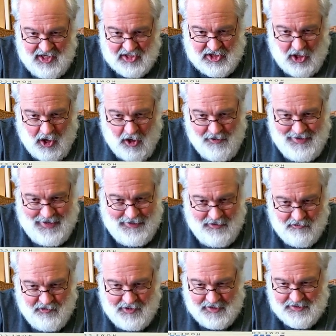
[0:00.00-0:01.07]
the Atari
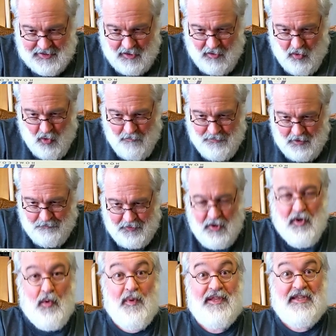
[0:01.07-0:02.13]
800XL home
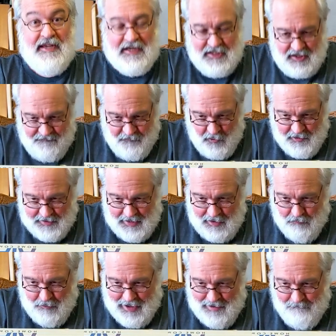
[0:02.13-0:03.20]
computer with
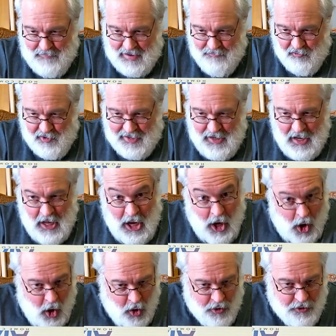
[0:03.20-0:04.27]
64K RAM memory,
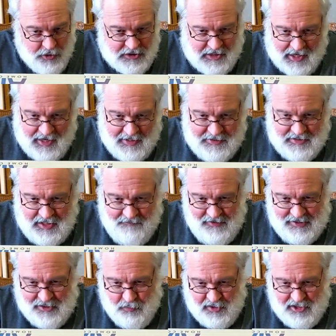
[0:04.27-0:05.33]
owner's guide,
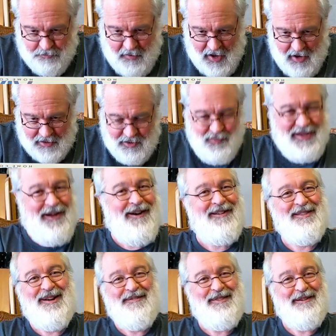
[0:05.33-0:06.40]
TV switch box. We
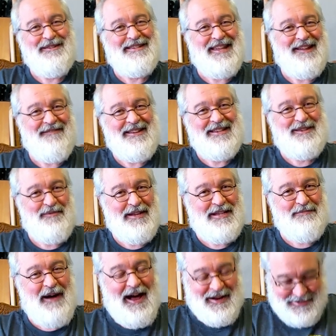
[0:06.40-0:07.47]
all love those TV
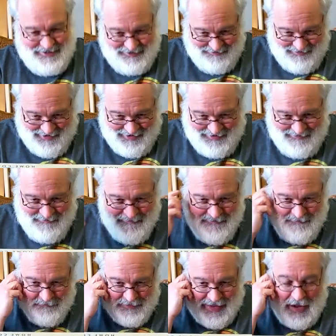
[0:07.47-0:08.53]
switch boxes, right?
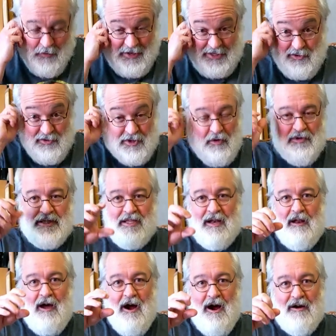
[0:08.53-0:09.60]
Now we use those
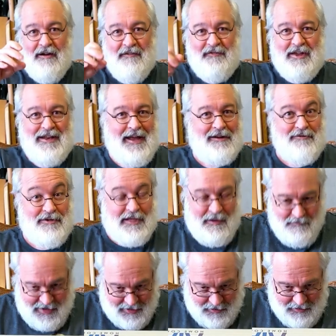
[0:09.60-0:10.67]
little RF connectors
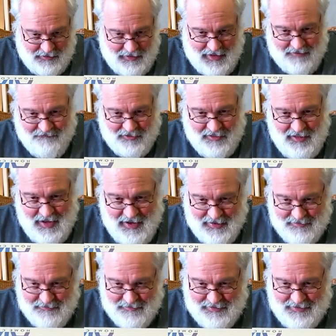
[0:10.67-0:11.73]
that make life a
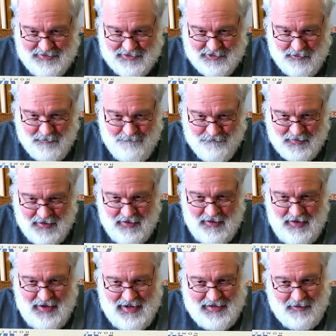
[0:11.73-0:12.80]
lot easier.
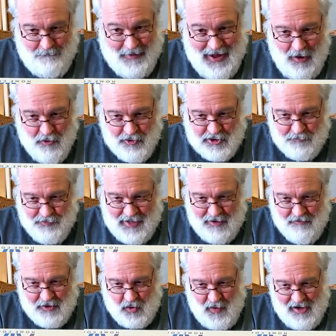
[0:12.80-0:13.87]
And a power supply
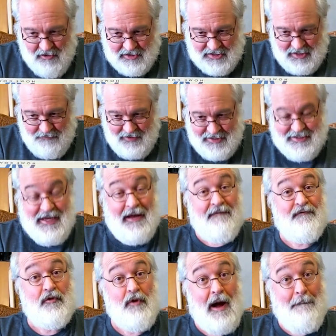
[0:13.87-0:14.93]
requires TV
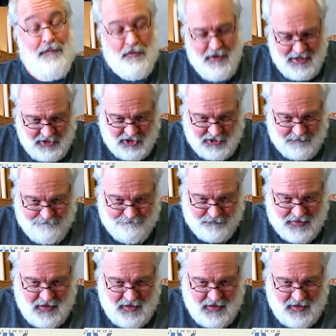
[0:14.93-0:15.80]
set for operation.